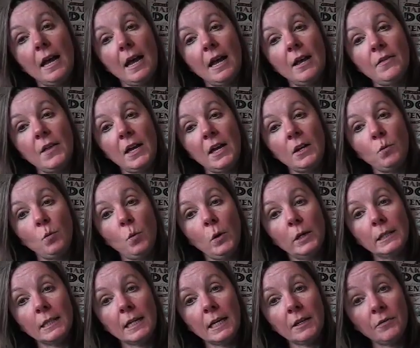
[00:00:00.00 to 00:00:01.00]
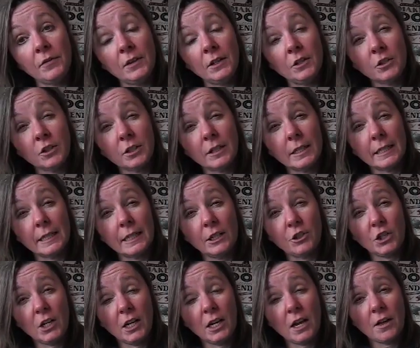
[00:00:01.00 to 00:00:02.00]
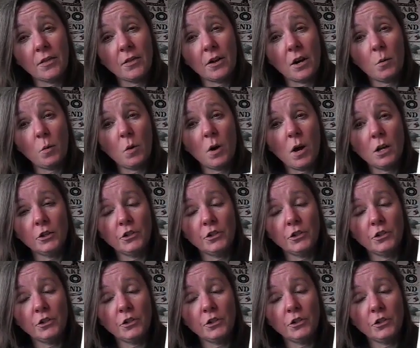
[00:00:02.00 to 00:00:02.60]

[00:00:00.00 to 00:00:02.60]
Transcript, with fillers: And then once I finished stitching, I thought, well,